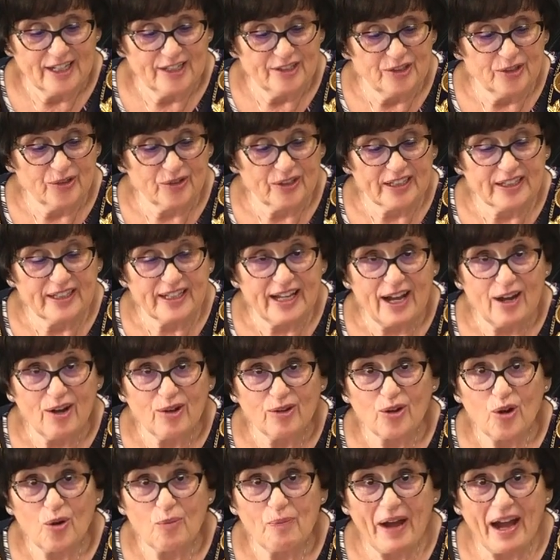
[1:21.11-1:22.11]
You can
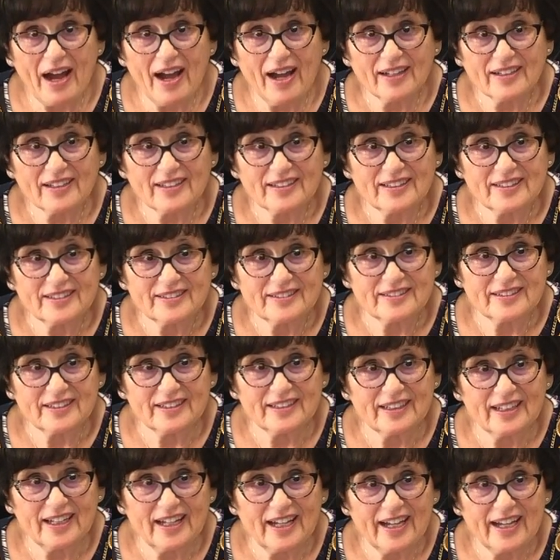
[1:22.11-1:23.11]
now go back
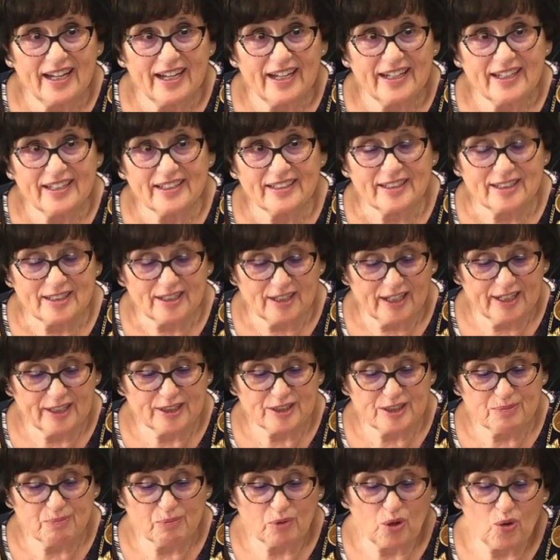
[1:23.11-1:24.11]
and
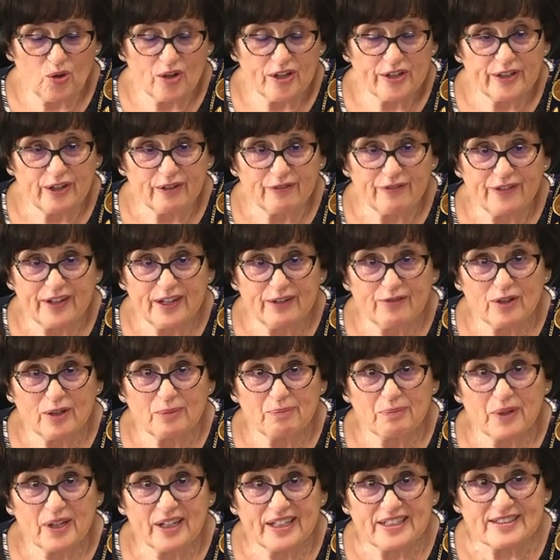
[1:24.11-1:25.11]
explore your
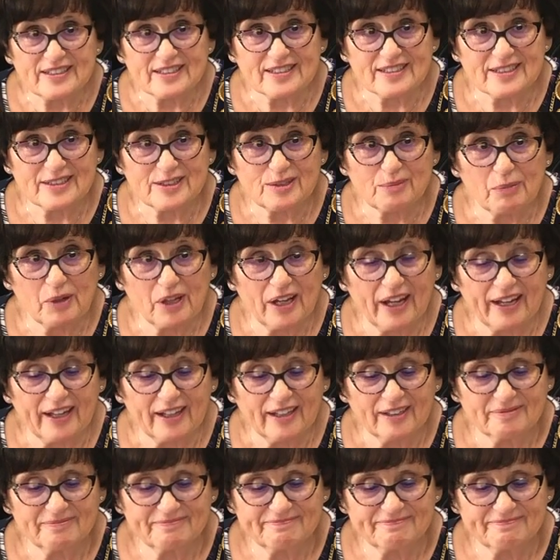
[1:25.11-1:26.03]
favorite places to play.